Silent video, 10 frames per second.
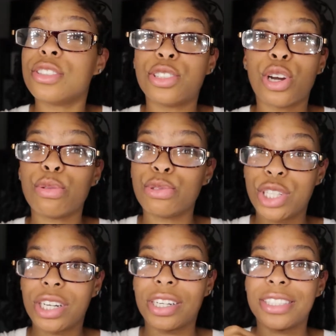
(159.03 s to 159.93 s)
don't
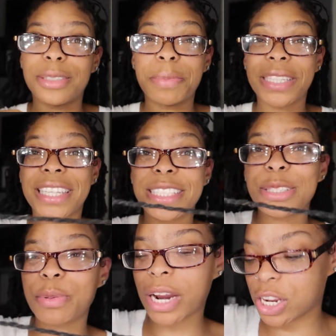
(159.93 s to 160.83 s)
judge, but this is
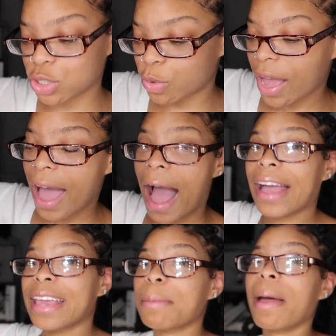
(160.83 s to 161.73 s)
what I do.
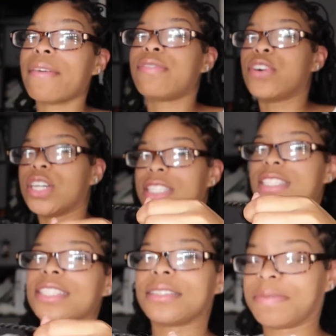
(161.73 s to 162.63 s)
I get my foot,
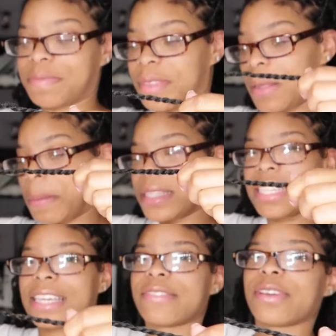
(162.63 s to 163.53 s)
let me
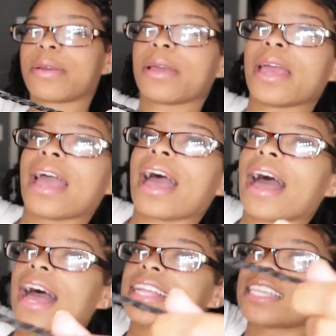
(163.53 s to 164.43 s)
see.
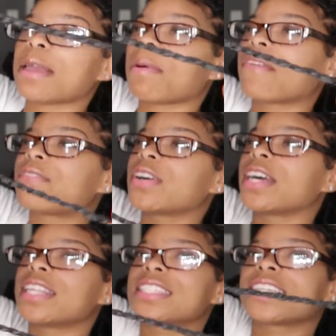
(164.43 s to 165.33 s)
I take my
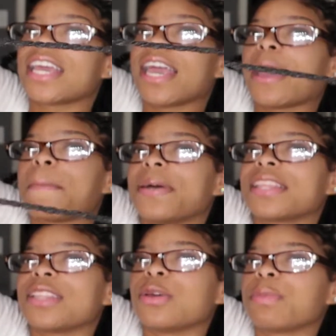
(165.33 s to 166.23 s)
foot and put
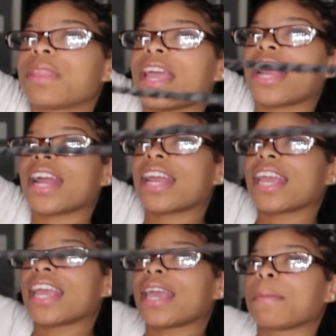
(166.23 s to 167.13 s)
the loop there
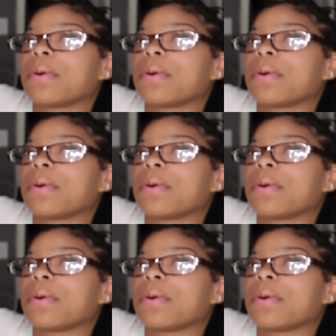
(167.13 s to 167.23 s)
and